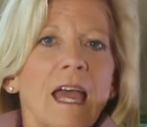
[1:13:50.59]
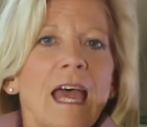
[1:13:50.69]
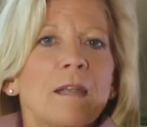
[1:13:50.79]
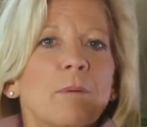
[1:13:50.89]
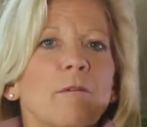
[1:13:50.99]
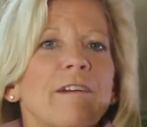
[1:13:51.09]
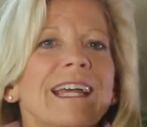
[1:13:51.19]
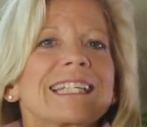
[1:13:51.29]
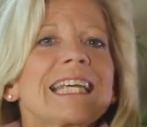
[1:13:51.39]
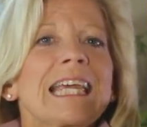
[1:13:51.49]
and
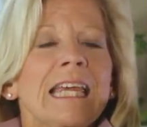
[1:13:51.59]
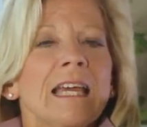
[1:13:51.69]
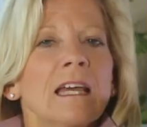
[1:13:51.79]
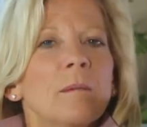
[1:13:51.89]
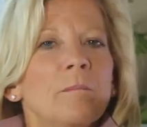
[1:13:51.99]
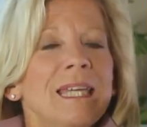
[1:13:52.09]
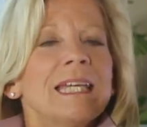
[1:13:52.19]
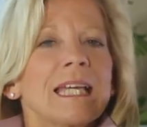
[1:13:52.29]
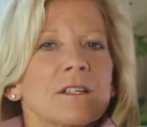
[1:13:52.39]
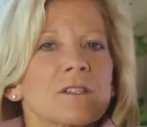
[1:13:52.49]
perfecting
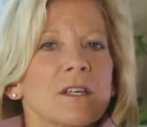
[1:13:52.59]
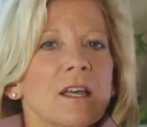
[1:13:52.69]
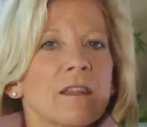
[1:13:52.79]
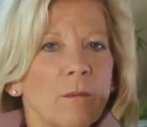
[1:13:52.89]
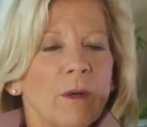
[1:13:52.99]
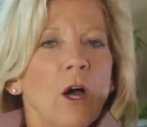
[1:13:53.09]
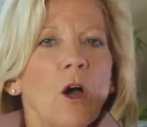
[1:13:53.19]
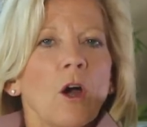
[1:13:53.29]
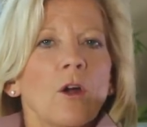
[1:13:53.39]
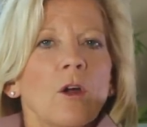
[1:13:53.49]
beings that we
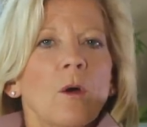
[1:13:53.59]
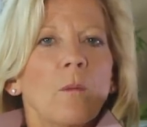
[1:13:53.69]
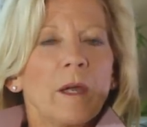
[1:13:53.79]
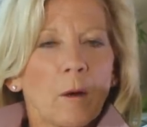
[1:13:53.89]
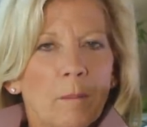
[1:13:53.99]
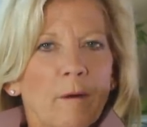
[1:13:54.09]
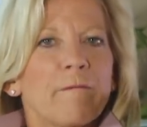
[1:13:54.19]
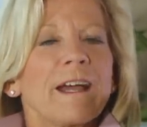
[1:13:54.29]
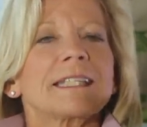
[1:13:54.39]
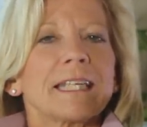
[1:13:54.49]
are. We are
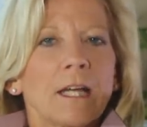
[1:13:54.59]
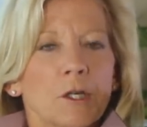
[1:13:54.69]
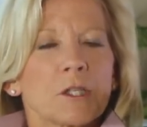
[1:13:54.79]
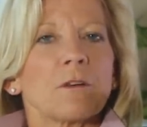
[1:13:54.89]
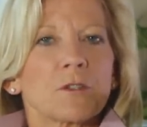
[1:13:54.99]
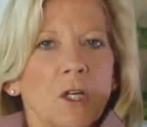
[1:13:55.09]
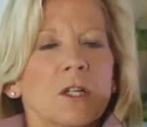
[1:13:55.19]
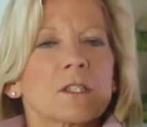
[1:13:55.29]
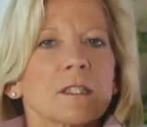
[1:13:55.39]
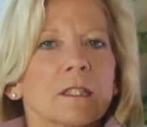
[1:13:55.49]
perfecting ourselves
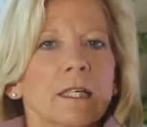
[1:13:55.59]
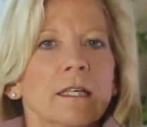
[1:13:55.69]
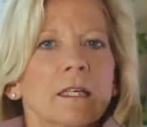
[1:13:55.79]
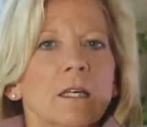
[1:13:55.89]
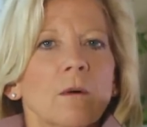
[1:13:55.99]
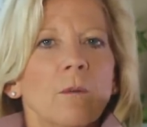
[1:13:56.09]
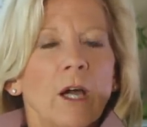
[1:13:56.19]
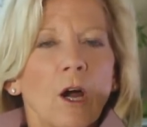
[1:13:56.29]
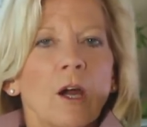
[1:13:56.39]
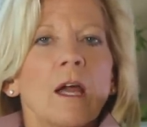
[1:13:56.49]
constantly. We
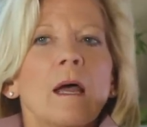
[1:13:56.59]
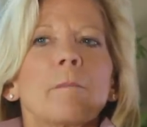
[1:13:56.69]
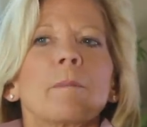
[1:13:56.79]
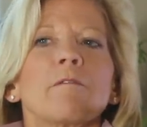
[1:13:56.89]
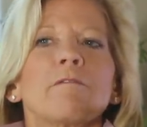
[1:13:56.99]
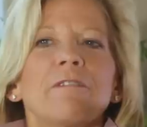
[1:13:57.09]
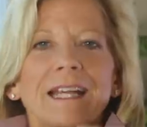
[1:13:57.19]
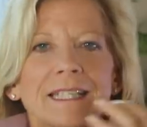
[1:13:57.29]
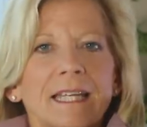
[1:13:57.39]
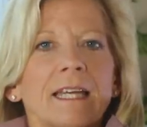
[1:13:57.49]
are
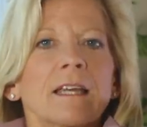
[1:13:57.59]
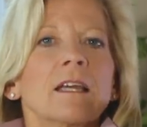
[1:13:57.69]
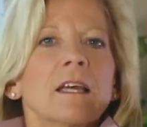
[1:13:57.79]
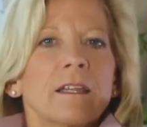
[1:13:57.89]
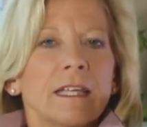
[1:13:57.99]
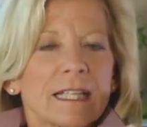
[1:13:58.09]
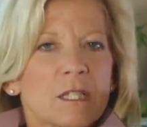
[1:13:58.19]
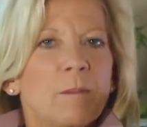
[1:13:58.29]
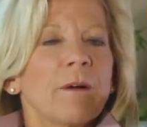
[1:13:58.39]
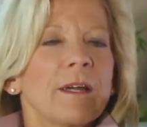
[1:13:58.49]
perfecting the
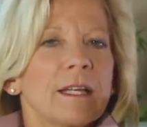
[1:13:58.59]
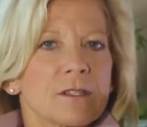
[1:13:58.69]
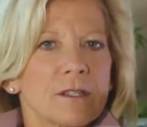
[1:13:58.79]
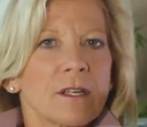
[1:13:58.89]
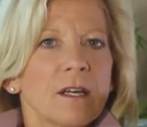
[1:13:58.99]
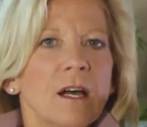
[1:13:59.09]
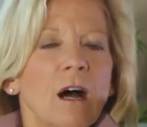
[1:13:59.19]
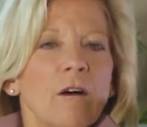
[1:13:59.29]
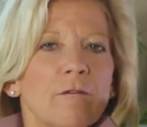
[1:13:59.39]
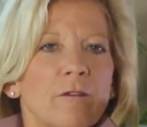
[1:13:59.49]
experience
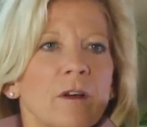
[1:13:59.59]
of